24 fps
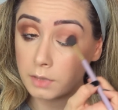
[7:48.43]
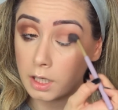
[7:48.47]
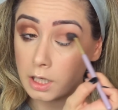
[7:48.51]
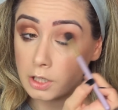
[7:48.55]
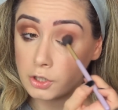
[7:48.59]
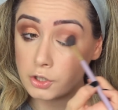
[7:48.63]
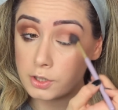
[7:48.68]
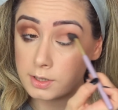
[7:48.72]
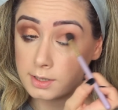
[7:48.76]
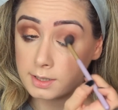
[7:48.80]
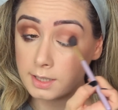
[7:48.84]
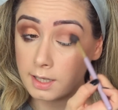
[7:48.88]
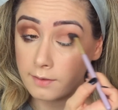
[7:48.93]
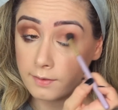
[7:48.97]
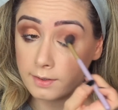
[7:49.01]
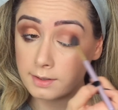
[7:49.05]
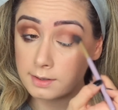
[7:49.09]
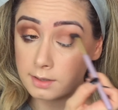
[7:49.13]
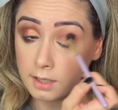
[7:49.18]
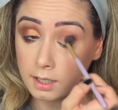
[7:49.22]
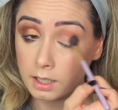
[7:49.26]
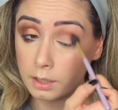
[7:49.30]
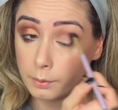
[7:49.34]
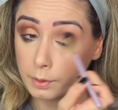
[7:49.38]
I just have
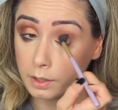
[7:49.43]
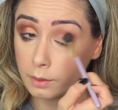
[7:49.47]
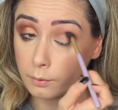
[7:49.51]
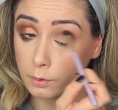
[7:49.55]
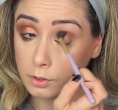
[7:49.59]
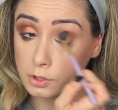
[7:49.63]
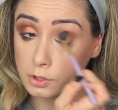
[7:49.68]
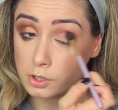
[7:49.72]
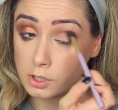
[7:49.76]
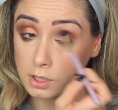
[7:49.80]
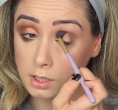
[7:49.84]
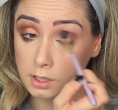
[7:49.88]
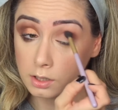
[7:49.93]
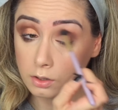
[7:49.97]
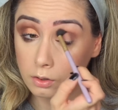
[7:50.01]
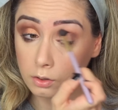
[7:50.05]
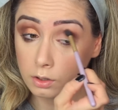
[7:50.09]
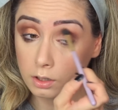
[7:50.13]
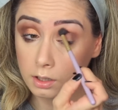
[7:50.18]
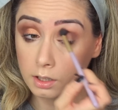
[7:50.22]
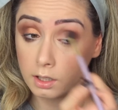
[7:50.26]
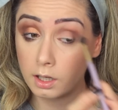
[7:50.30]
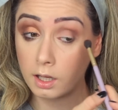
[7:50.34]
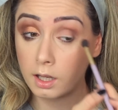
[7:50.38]
anxiety when I watch it, I'm
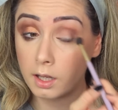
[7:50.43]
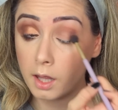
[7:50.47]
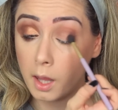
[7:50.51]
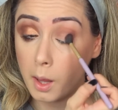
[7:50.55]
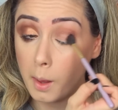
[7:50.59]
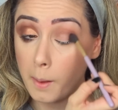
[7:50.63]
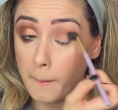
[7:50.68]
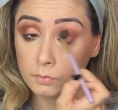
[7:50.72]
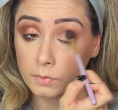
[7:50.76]
not gonna lie.